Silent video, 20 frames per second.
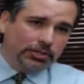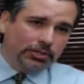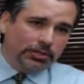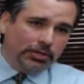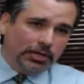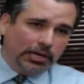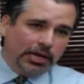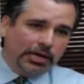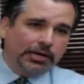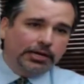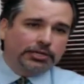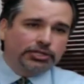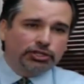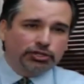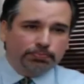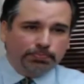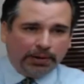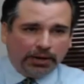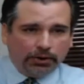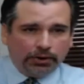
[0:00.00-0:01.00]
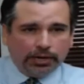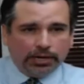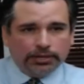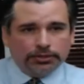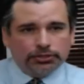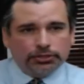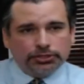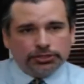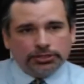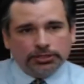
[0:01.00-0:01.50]
an
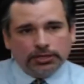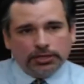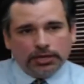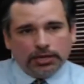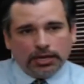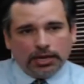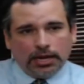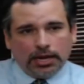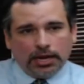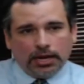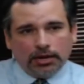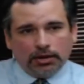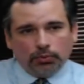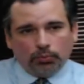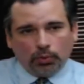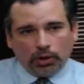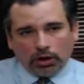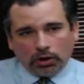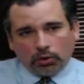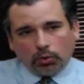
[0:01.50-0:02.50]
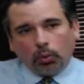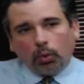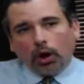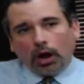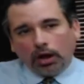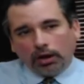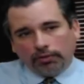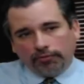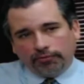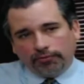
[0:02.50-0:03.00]
experienced and
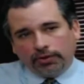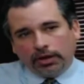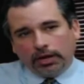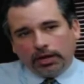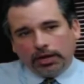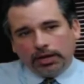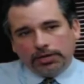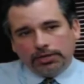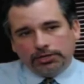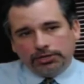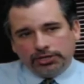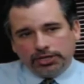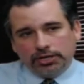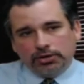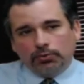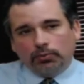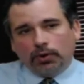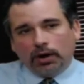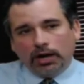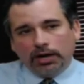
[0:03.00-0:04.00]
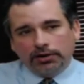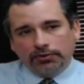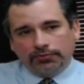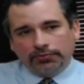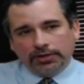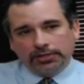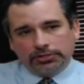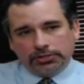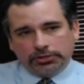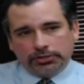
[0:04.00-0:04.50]
well-qualified DUI
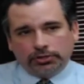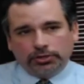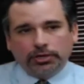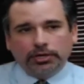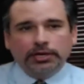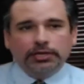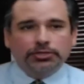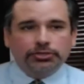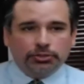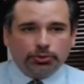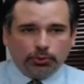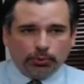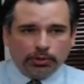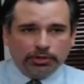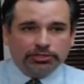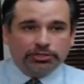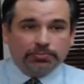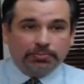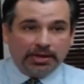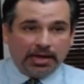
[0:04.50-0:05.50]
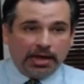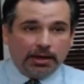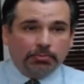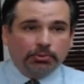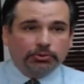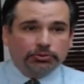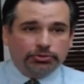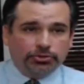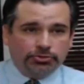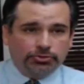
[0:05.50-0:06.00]
defense attorney is going to be
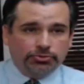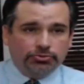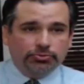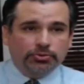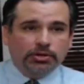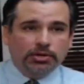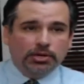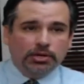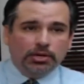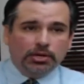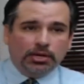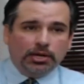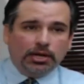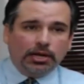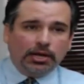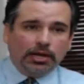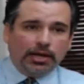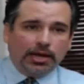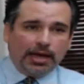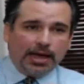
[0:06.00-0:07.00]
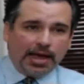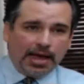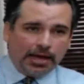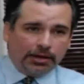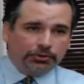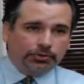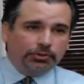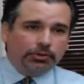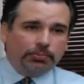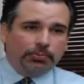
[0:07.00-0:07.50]
able to
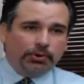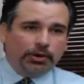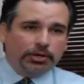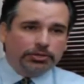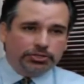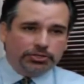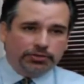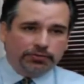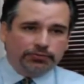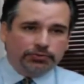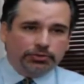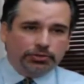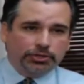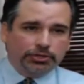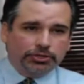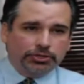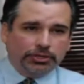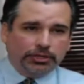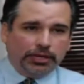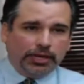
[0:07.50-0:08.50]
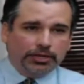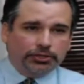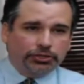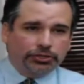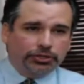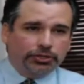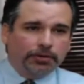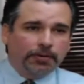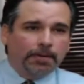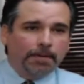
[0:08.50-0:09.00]
handle the process of jury
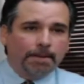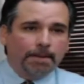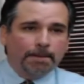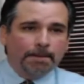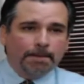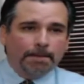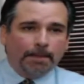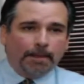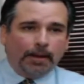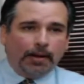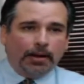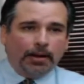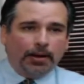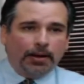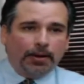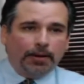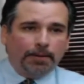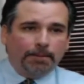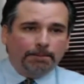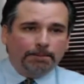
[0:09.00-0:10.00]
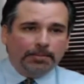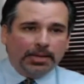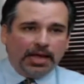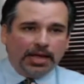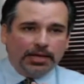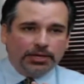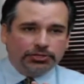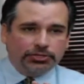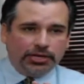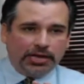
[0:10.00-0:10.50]
selection
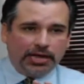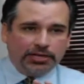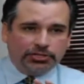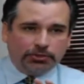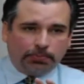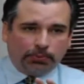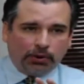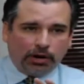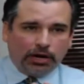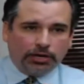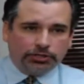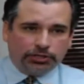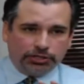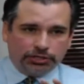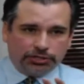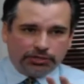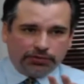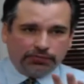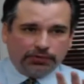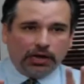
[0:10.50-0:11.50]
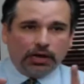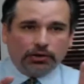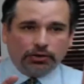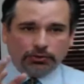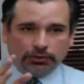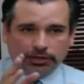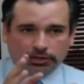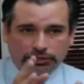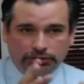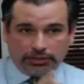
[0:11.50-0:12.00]
as a process of not
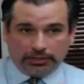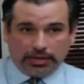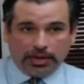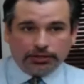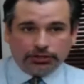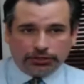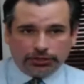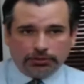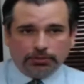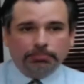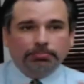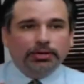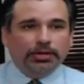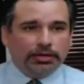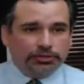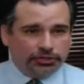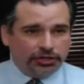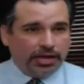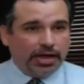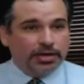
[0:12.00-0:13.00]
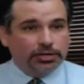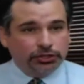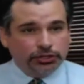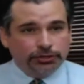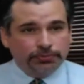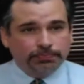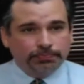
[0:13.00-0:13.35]
only selection but education.